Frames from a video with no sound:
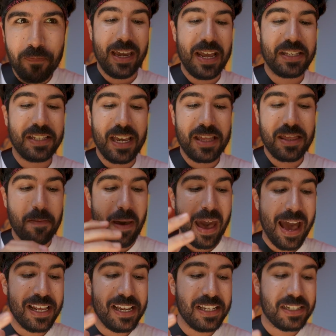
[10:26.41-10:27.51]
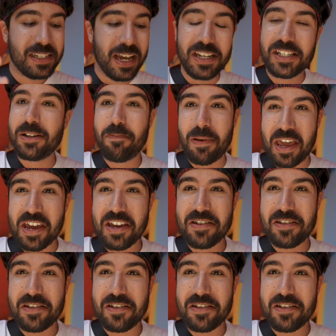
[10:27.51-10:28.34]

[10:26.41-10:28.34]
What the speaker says: It's like the patty is nice and big.